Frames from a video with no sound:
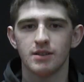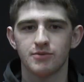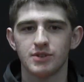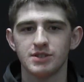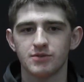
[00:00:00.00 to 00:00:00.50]
The
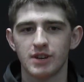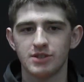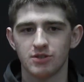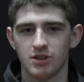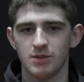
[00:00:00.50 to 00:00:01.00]
Friends of
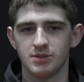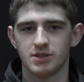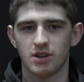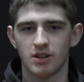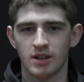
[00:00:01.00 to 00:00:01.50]
Rachel Club
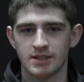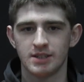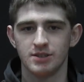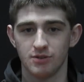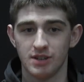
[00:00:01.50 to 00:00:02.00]
is
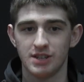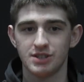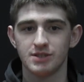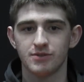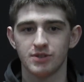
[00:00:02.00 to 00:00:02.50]
collecting
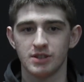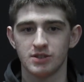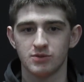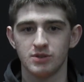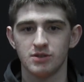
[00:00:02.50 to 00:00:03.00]
donations for the
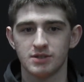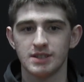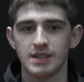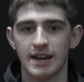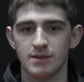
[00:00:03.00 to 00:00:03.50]
Oswego
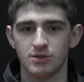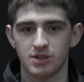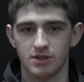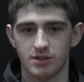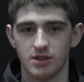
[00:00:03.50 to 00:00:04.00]
City Animal
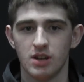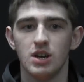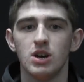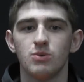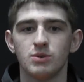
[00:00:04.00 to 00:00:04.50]
Shelter.
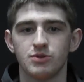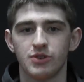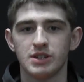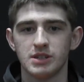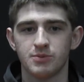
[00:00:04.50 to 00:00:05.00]
We would
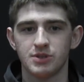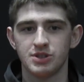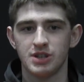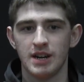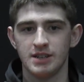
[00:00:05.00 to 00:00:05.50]
greatly
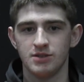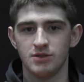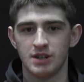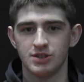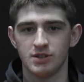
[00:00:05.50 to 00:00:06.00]
appreciate any
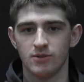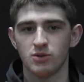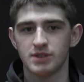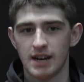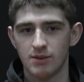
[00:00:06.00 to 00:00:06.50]
donations of
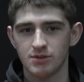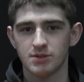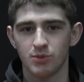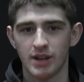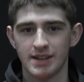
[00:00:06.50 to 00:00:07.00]
old
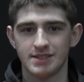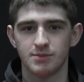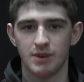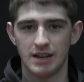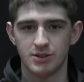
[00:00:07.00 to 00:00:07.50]
towels,
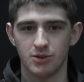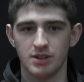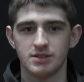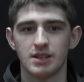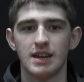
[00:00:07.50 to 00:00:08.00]
blankets, pet
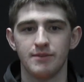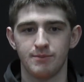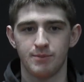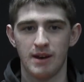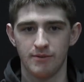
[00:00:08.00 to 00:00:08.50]
toys,
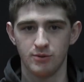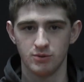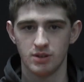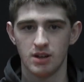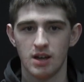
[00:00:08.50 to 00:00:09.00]
and pet
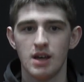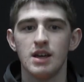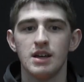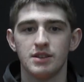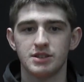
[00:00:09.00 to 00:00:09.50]
food.
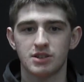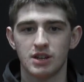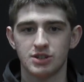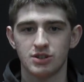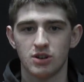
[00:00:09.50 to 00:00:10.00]
This
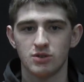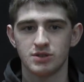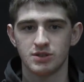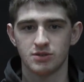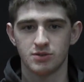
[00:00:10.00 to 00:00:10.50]
collection
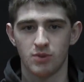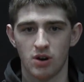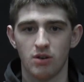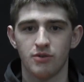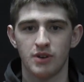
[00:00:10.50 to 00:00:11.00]
goes until
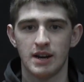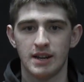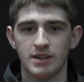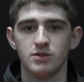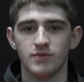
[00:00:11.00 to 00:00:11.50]
tomorrow,
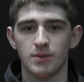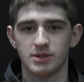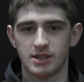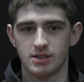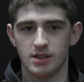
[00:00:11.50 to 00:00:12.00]
Friday,
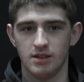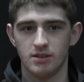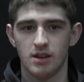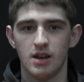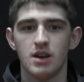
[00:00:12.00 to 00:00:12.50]
November 16th.
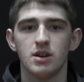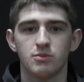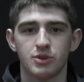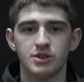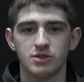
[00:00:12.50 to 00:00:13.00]

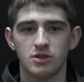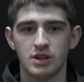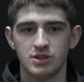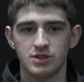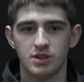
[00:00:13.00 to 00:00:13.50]
Bring your
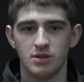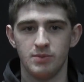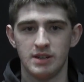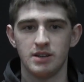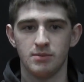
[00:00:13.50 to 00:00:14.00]
donation to the
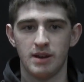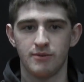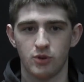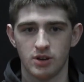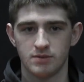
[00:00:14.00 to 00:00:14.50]
bin in the
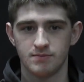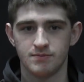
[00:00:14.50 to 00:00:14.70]
main foyer.